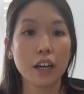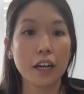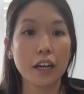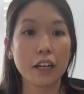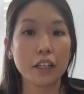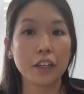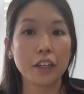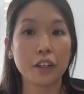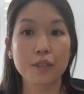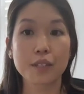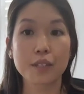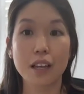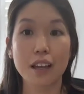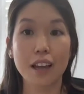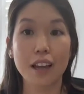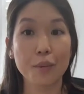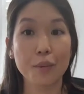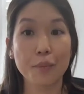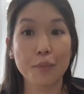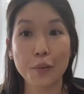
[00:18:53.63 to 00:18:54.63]
so
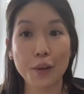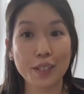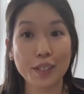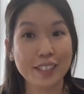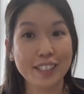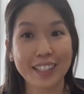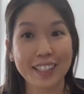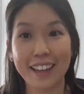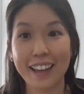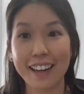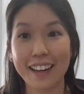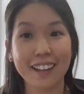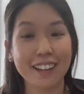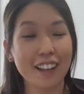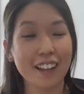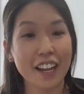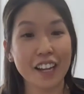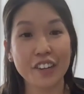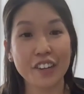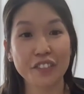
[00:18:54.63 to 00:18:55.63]
everybody wants to get a
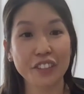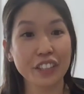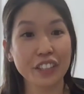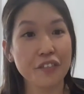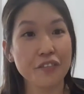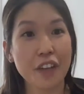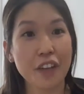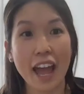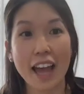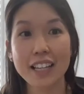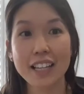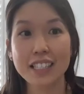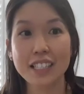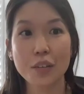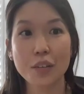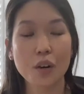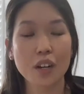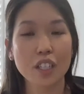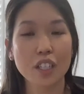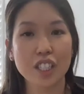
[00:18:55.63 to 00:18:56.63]
client really fast. They
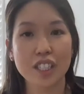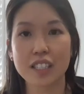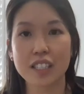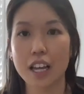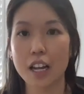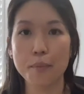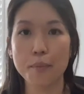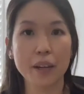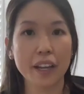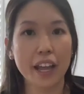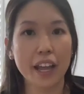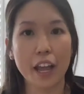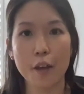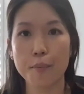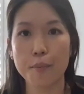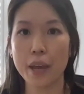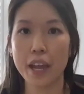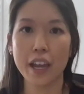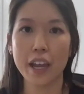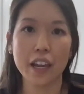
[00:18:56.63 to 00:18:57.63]
want to just set up a
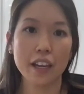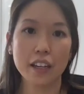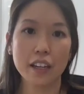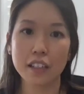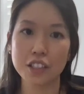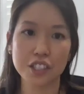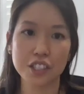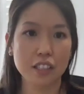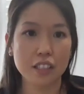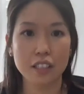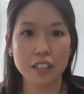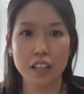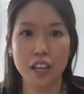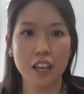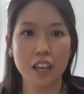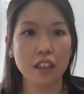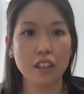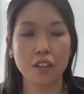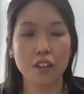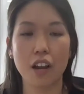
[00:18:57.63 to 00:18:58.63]
campaign and just
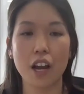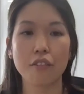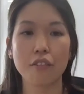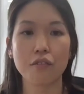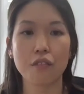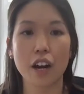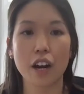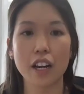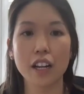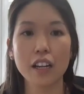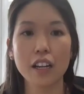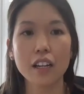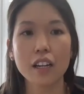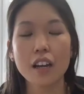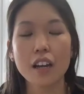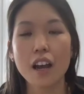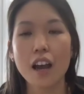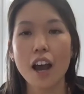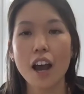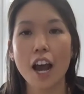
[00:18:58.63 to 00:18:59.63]
hit the ground running,
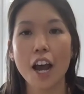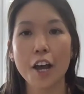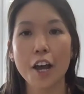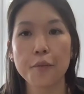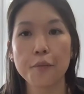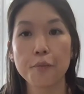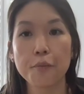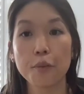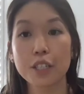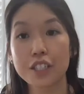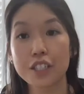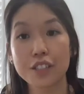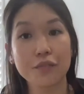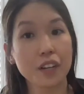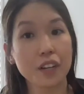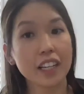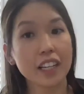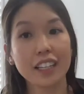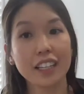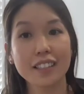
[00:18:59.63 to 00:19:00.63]
which is
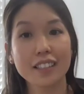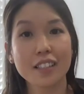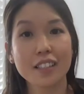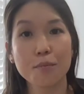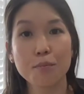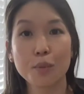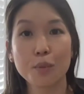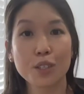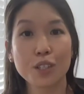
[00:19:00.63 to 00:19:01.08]
very simple to